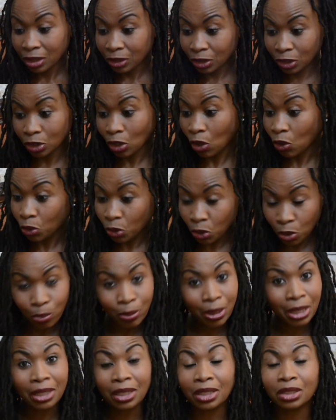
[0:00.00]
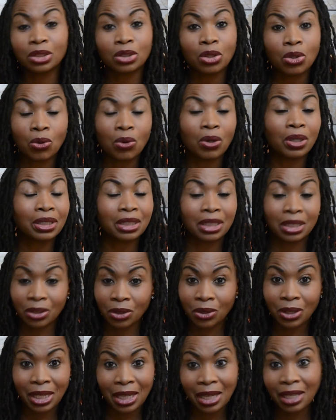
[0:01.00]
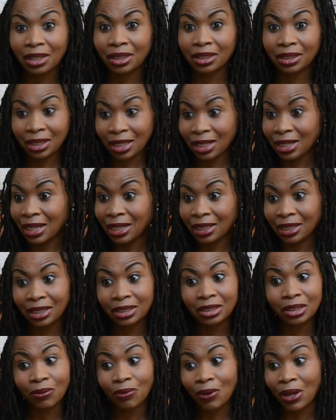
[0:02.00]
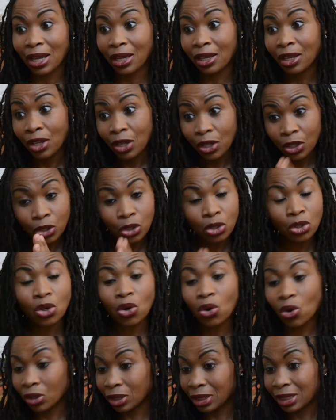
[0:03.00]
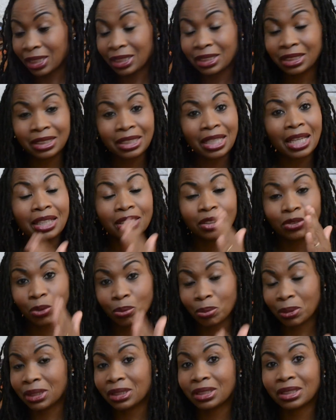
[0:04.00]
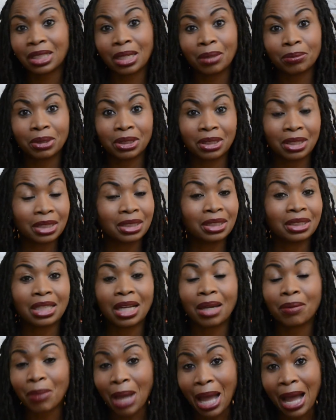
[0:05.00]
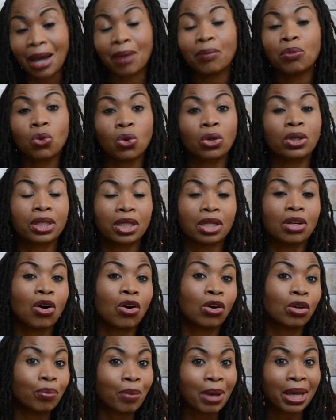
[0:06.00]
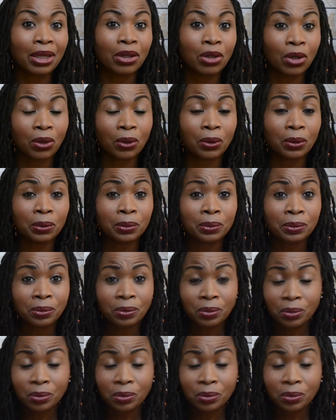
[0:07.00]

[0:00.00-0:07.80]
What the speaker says: So you may need to go on in your calendar and identify, on these days from this time to this time, I'm working on my goal.